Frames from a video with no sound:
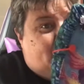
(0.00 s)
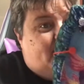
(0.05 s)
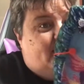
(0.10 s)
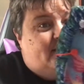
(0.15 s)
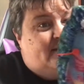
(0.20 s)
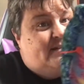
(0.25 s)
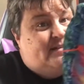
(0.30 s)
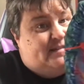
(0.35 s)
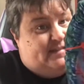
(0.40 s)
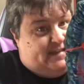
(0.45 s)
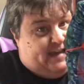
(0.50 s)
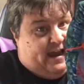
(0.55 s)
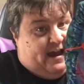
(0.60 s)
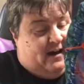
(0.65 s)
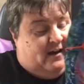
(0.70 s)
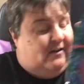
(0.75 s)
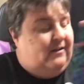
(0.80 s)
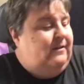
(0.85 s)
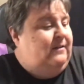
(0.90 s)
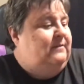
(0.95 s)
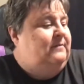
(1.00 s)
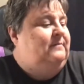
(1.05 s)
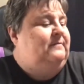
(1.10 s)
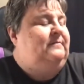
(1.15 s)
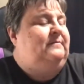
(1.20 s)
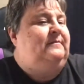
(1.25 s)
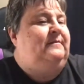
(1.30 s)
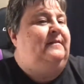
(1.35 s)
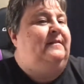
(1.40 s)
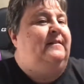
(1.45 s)
sale.
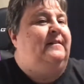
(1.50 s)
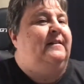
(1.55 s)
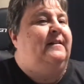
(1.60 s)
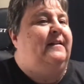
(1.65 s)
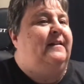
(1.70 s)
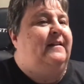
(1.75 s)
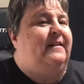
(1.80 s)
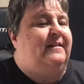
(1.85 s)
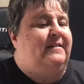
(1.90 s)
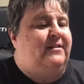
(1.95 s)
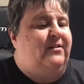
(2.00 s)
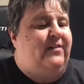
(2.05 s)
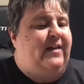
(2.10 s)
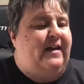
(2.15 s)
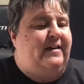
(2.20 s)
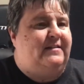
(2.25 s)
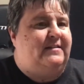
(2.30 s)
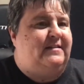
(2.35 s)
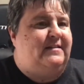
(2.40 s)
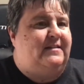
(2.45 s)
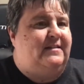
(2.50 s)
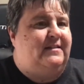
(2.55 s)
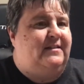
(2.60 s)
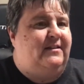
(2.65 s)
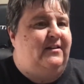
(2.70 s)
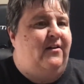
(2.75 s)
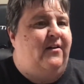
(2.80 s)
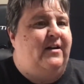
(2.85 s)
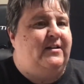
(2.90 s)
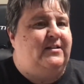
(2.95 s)
So that's,
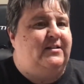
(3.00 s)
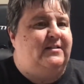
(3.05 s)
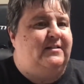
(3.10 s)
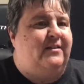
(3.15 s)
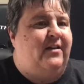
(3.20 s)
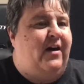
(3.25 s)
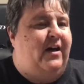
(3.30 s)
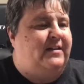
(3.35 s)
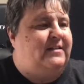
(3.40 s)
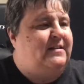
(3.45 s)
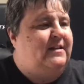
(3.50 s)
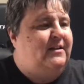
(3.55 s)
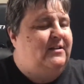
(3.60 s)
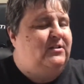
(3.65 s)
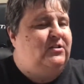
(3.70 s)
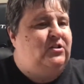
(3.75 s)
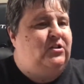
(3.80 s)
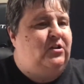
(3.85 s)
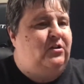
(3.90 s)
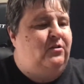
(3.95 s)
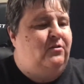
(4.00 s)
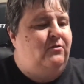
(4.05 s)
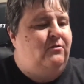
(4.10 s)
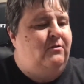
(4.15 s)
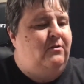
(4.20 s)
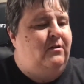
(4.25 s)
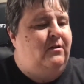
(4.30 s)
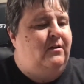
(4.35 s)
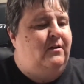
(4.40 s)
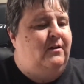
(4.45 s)
oh, I just lost. 2
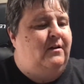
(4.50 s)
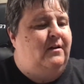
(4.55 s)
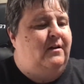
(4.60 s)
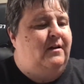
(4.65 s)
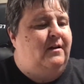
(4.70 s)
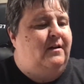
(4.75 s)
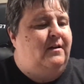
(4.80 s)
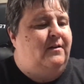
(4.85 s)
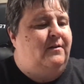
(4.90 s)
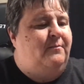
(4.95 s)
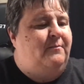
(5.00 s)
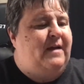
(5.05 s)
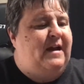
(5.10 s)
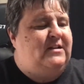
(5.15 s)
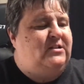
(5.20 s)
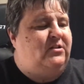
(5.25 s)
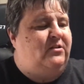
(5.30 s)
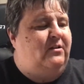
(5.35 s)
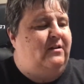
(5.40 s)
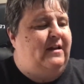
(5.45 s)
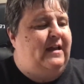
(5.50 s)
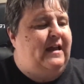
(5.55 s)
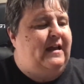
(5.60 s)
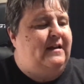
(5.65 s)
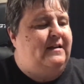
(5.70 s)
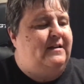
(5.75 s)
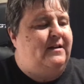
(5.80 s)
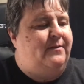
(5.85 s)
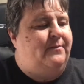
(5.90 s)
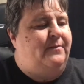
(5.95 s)
Magical
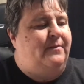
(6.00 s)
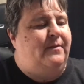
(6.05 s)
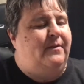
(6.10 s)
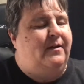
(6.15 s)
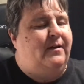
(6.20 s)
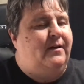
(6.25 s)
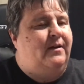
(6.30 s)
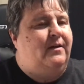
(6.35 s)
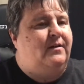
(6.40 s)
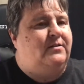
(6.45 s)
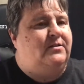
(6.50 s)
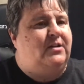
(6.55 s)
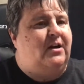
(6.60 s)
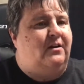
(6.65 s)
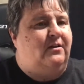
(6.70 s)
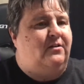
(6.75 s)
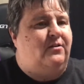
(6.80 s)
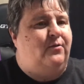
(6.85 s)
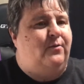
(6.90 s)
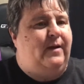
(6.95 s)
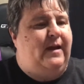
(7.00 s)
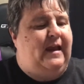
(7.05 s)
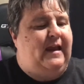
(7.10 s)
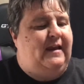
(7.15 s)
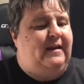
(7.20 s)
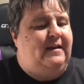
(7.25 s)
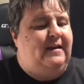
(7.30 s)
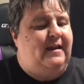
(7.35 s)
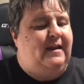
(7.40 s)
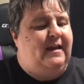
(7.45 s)
Kingdom, Dark
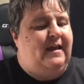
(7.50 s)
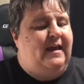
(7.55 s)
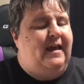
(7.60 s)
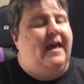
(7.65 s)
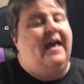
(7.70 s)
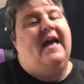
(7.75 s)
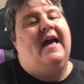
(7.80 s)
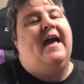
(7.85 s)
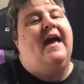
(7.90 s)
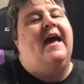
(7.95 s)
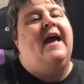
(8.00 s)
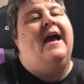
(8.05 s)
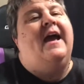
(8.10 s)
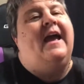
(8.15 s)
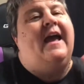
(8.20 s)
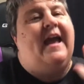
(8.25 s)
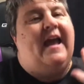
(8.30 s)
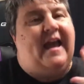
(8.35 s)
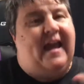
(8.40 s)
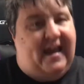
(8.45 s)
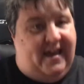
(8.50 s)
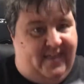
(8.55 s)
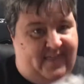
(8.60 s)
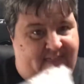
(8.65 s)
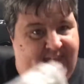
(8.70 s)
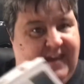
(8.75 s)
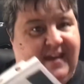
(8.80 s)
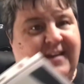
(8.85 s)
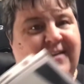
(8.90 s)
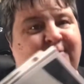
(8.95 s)
Queen, and
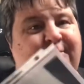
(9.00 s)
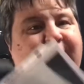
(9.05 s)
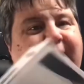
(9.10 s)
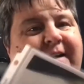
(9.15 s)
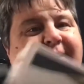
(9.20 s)
then we are